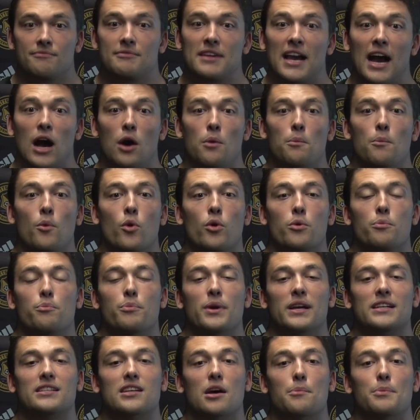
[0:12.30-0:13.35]
Cal Morton
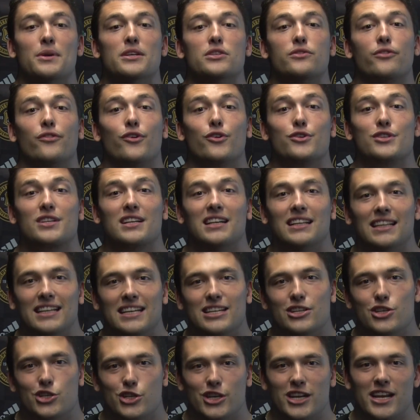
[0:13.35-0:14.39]
picked up his first
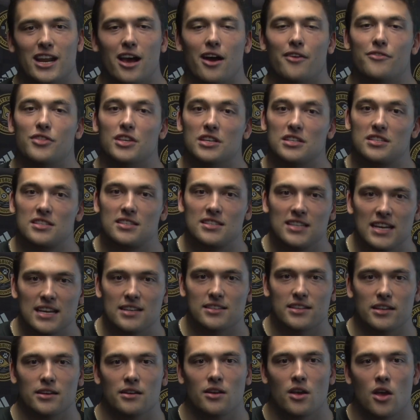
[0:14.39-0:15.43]
clean sheet of the
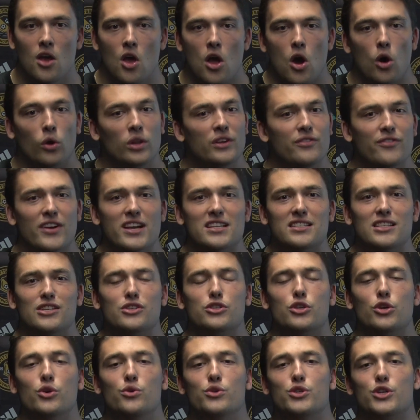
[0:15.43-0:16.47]
season, only facing
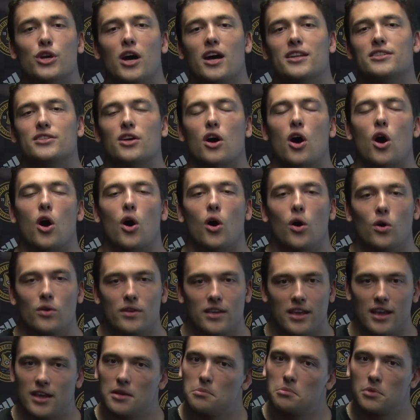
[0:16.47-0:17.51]
two shots all
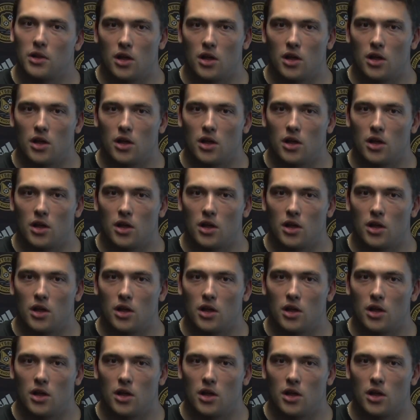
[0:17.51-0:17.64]
game